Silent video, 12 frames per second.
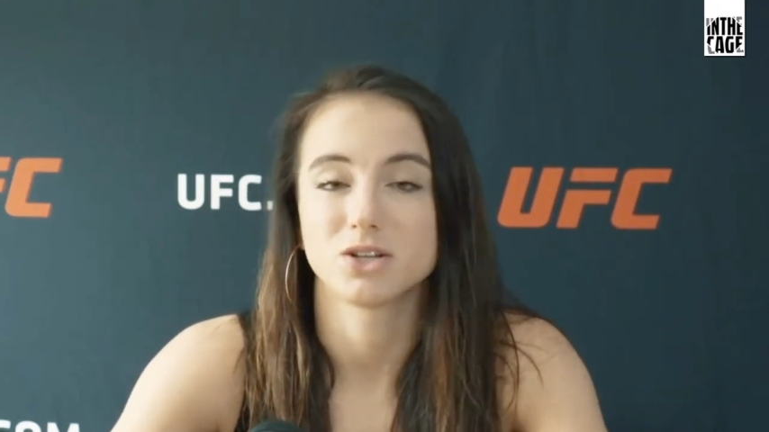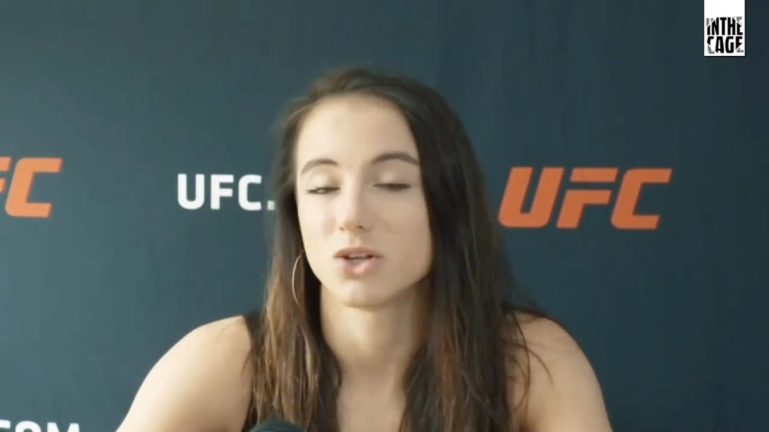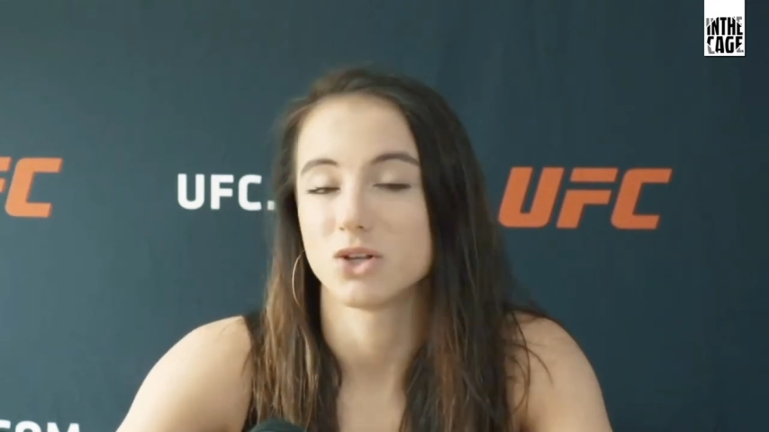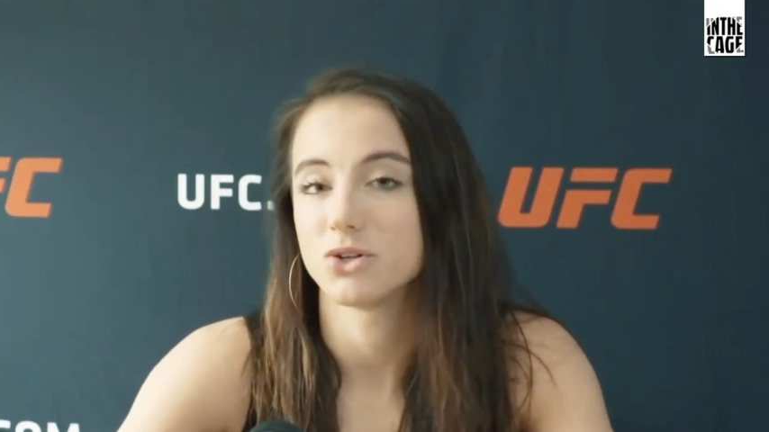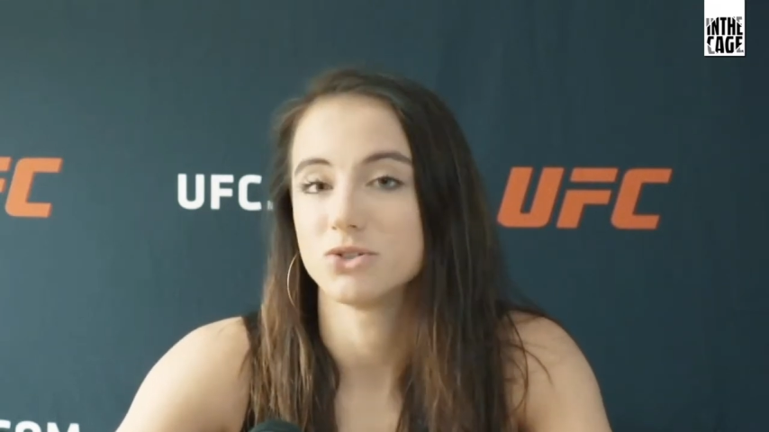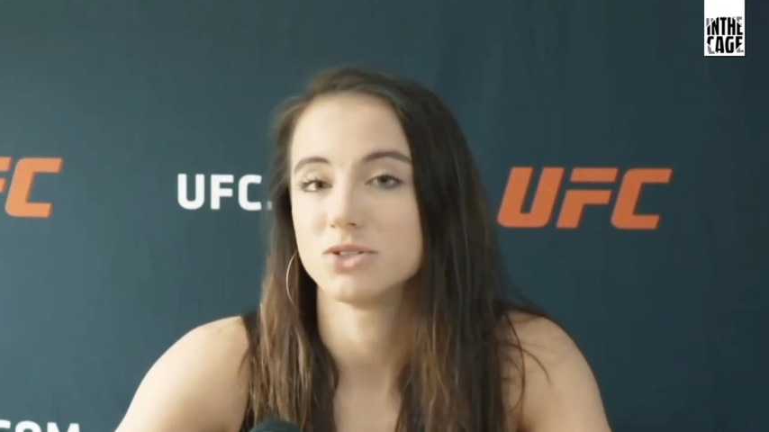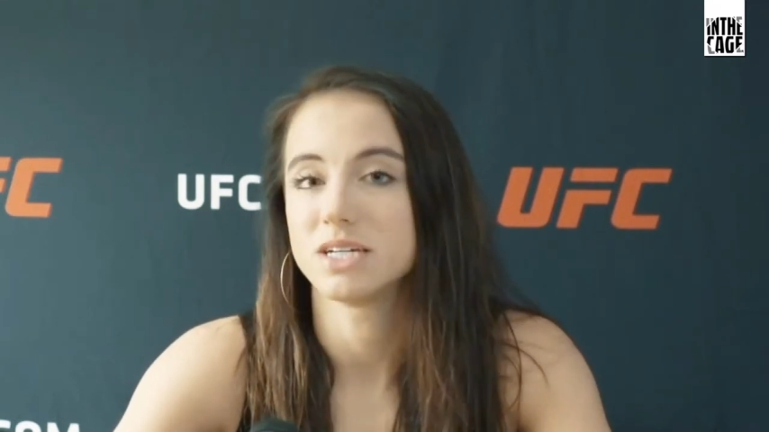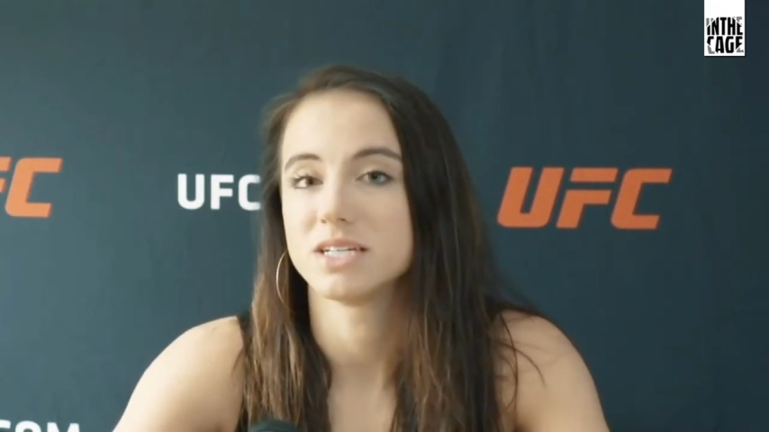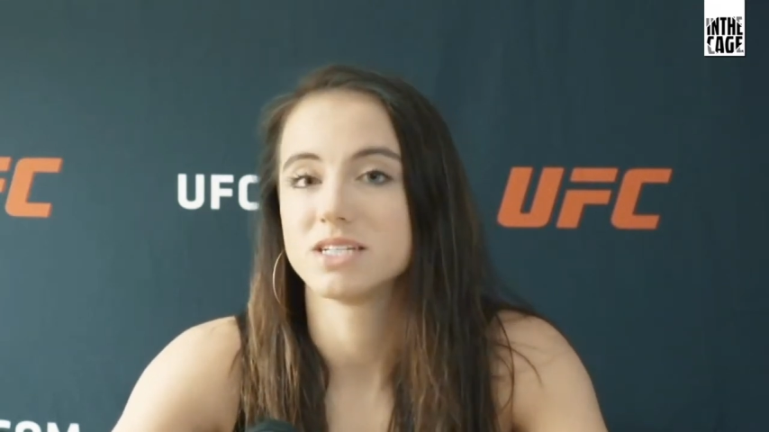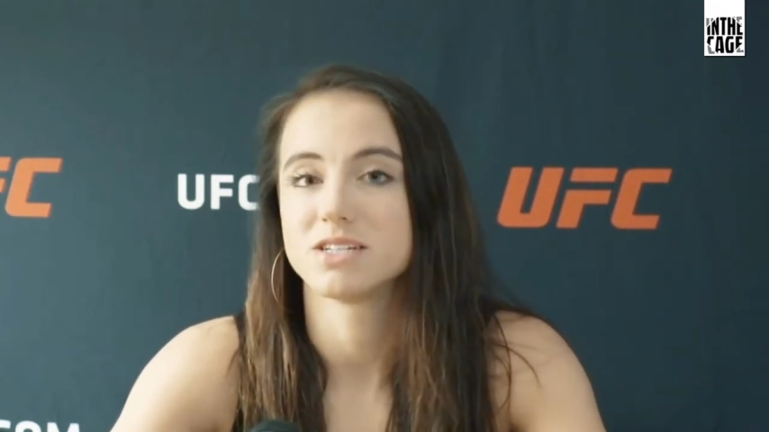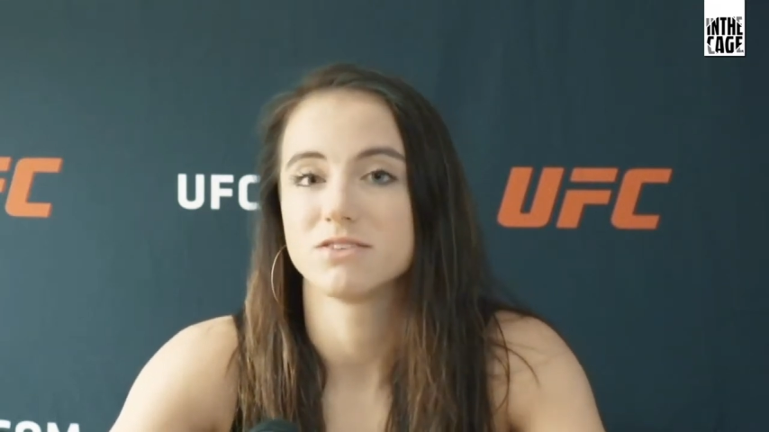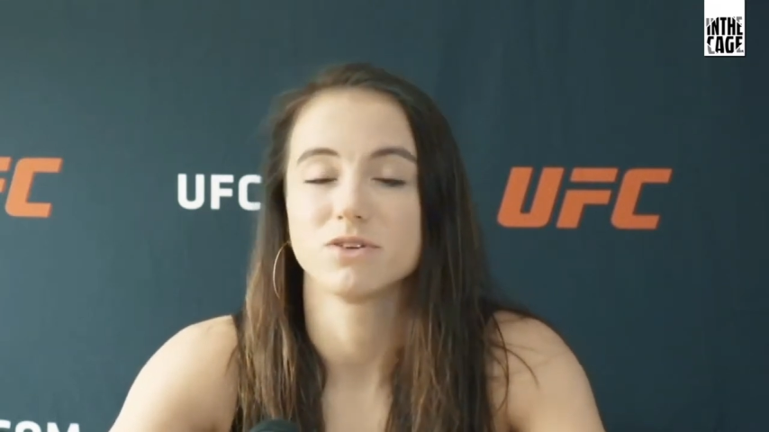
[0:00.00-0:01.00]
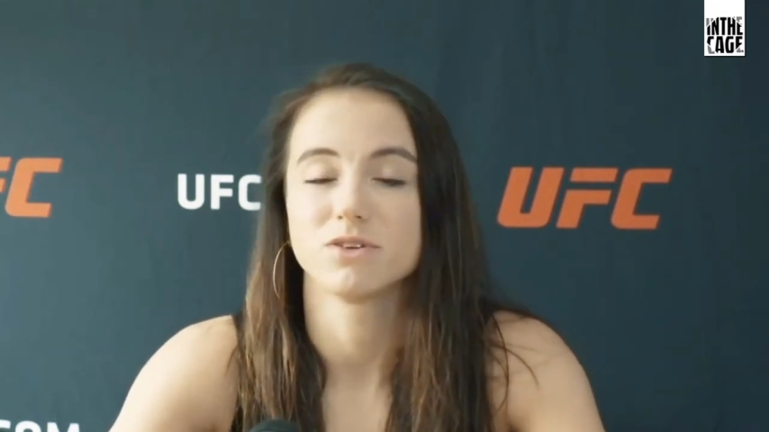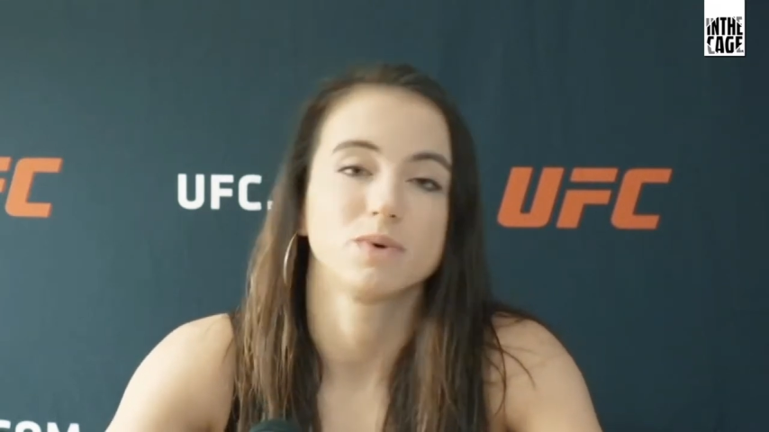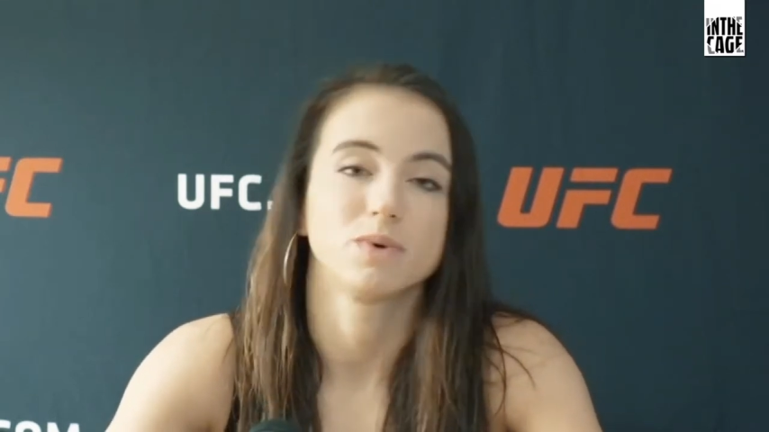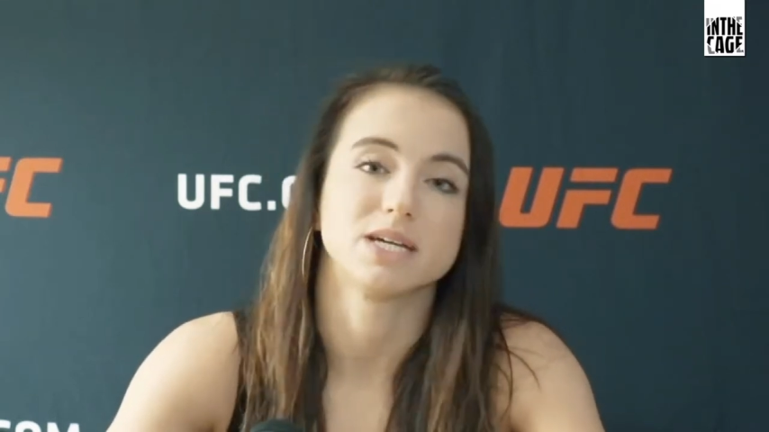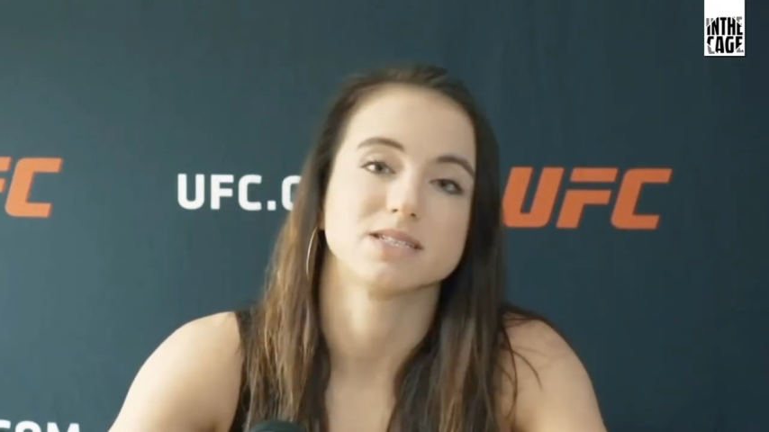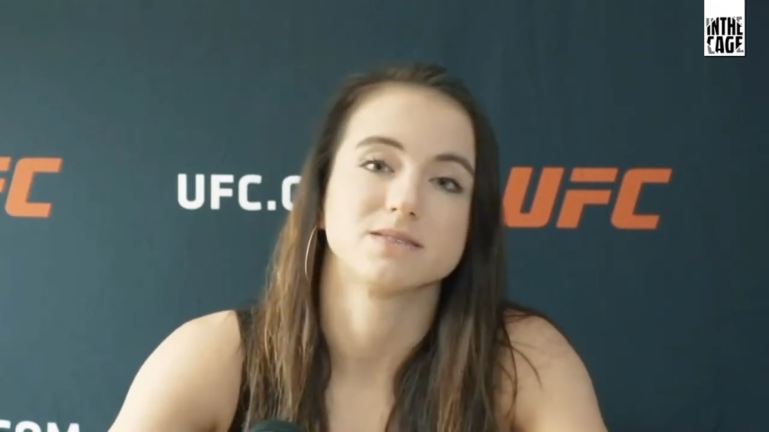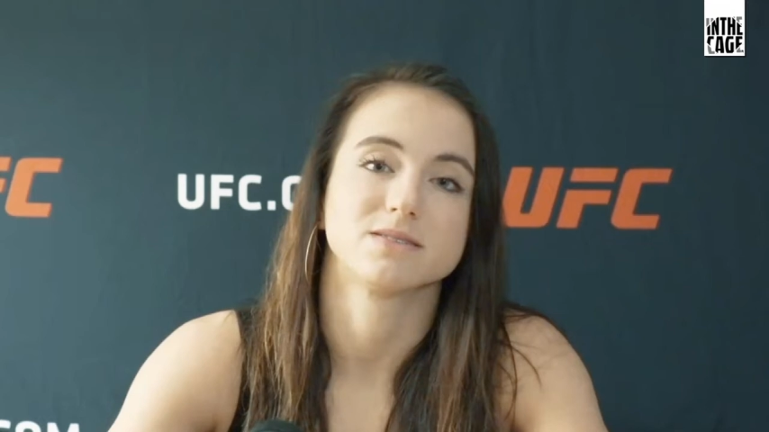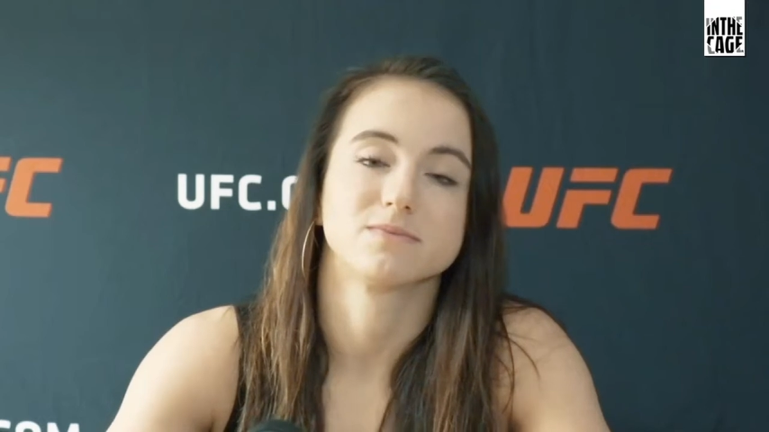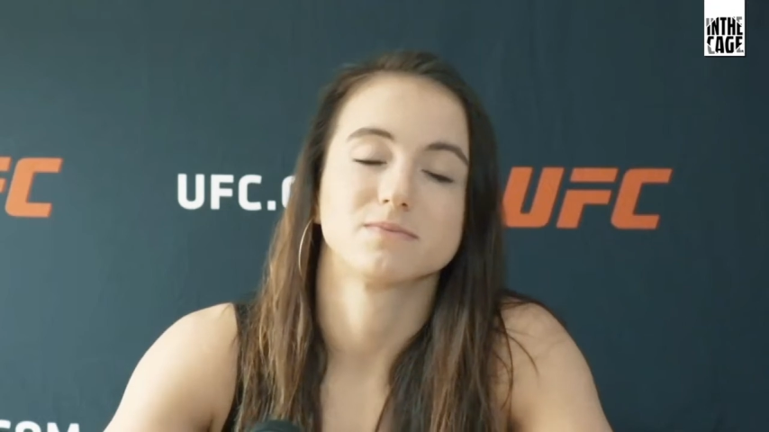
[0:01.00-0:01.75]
learn in different ways.